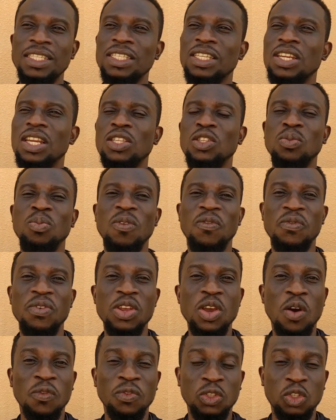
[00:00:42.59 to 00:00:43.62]
you need to be
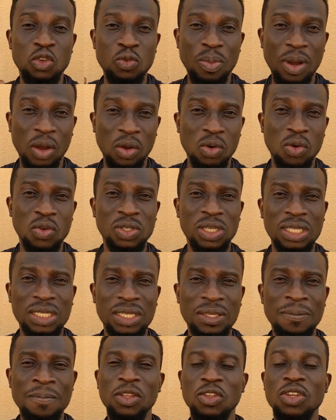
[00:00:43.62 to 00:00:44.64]
free of
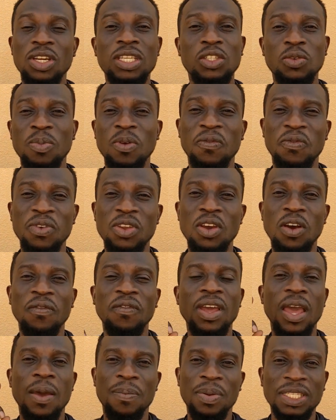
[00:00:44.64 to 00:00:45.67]
tuberculosis, you need to be free
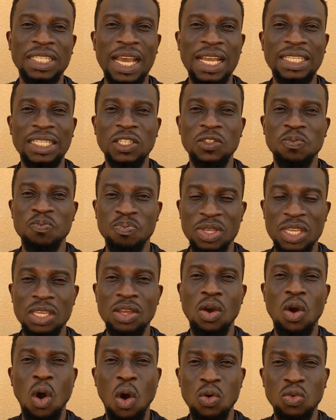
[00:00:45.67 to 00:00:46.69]
of hepatitis
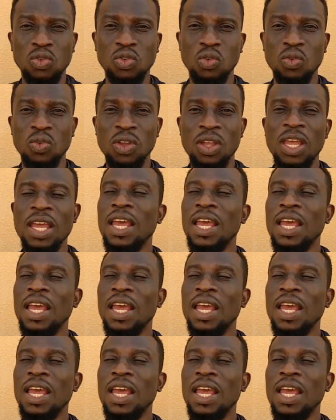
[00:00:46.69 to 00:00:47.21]
B also.